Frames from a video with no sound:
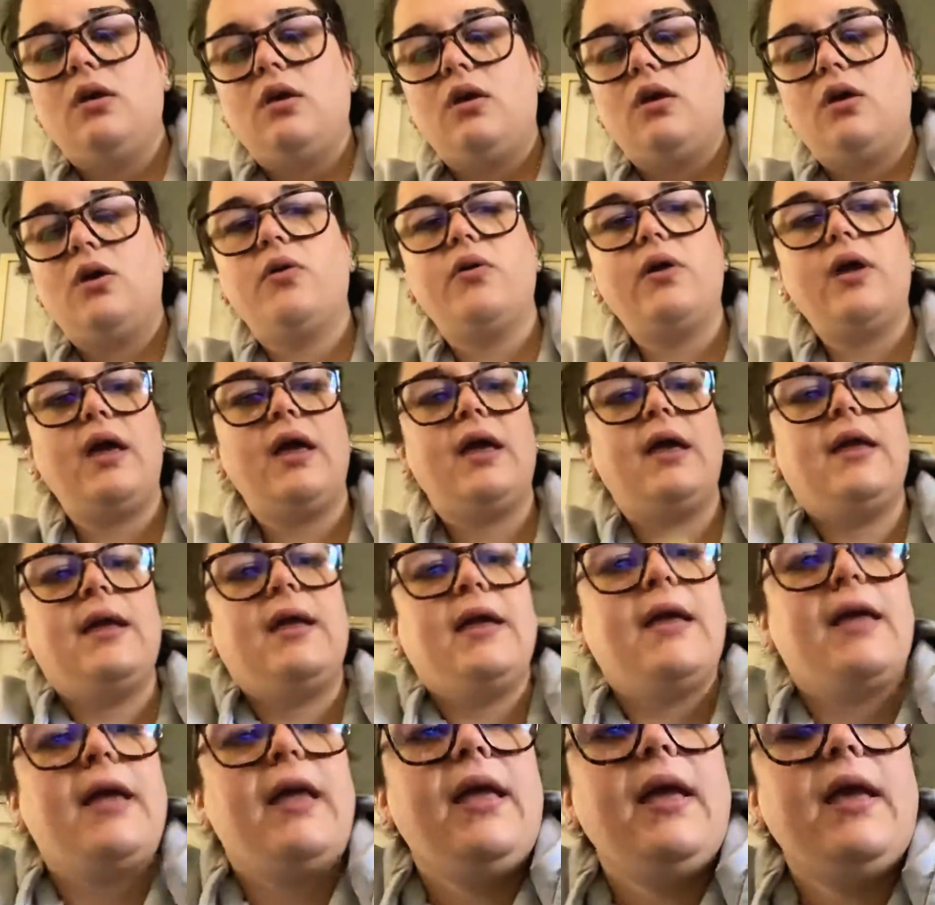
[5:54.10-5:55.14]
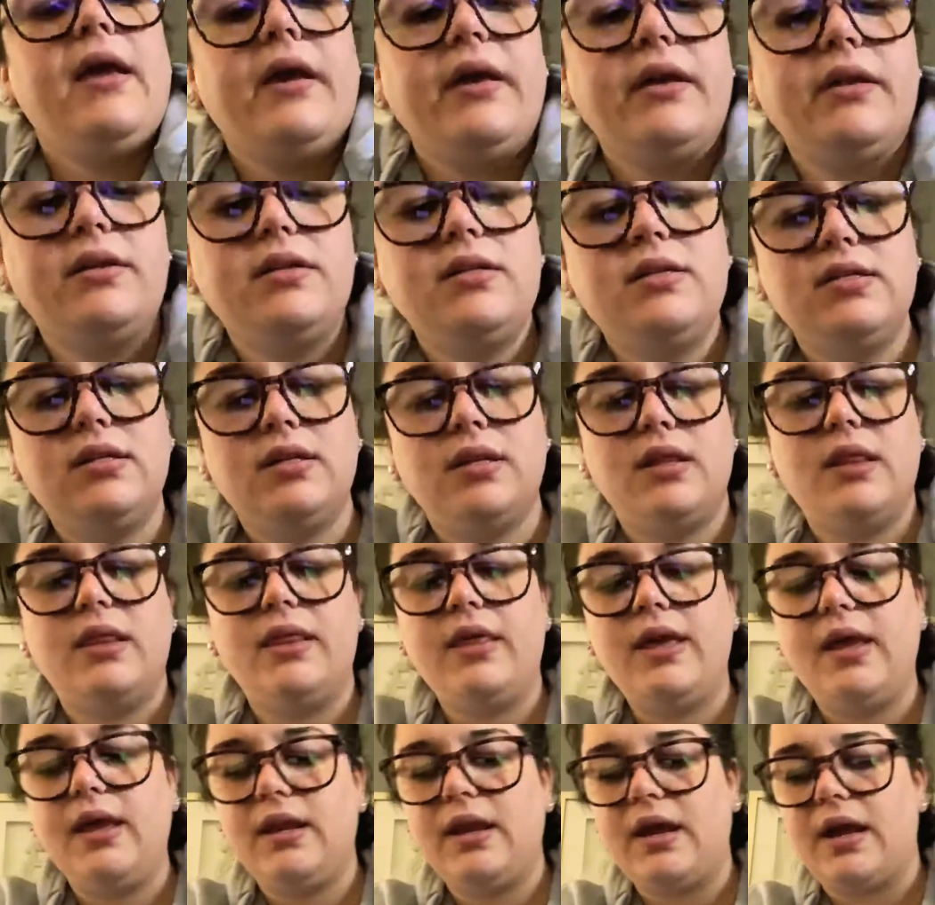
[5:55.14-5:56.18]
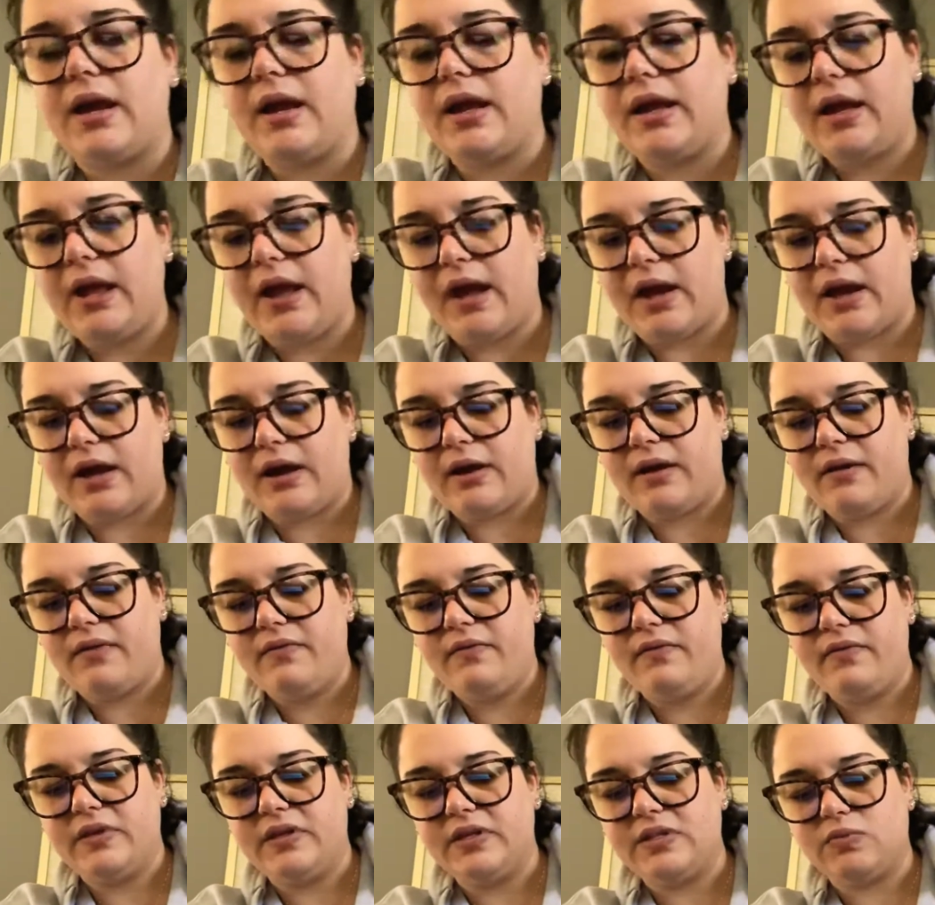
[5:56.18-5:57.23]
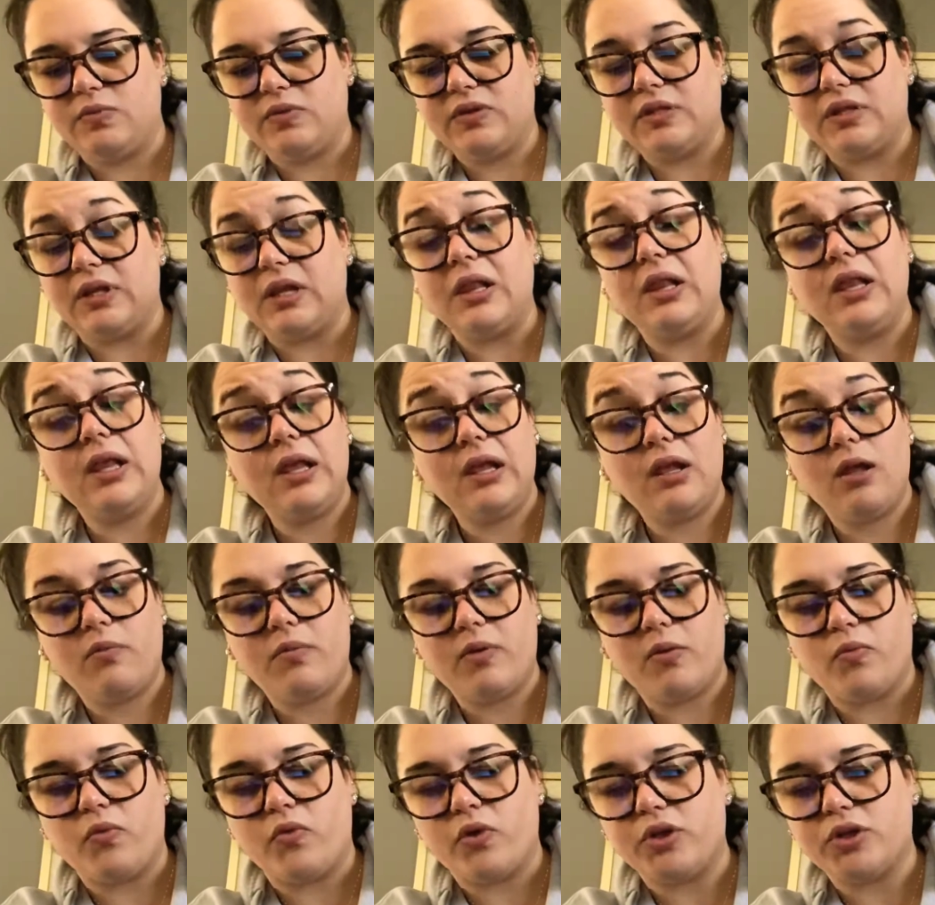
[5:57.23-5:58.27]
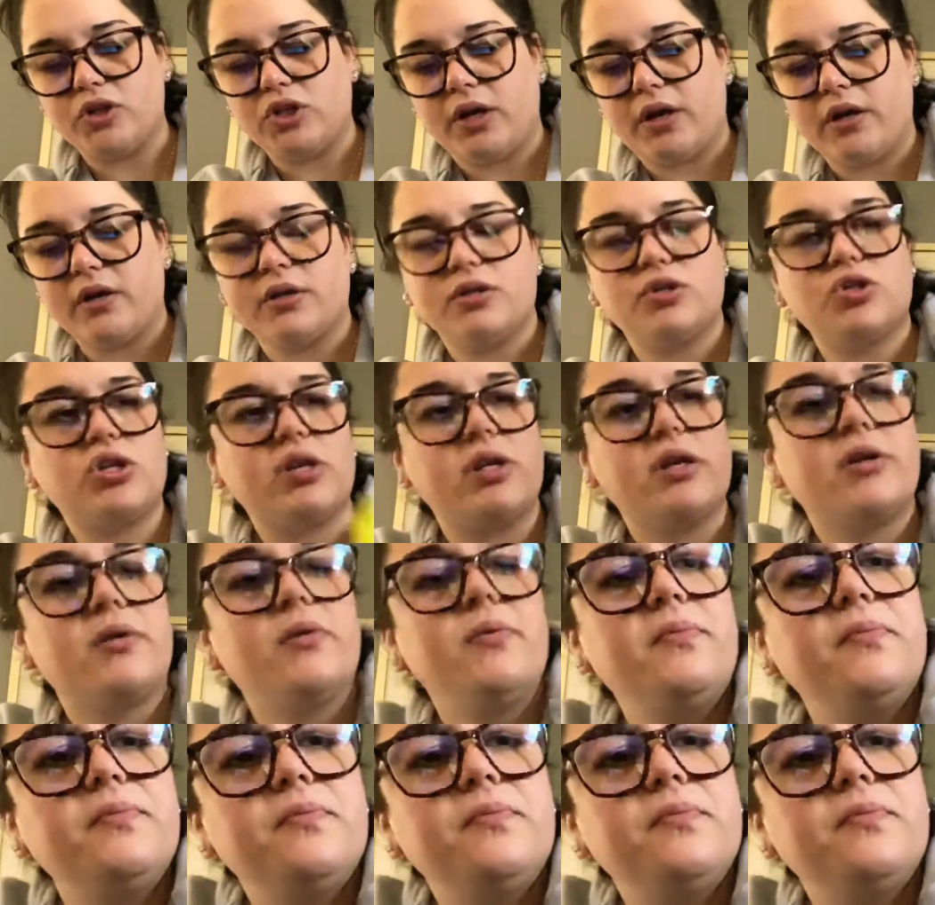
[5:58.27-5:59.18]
Okay, and then I have, this one's a little bit more challenging.